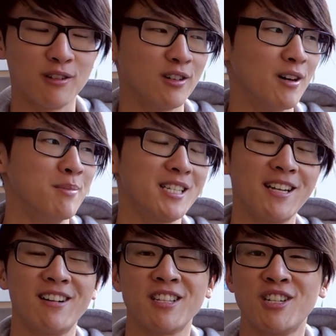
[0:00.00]
or a
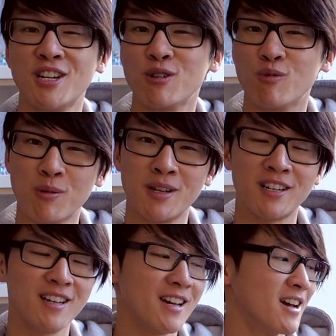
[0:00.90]
mysterious gentlewoman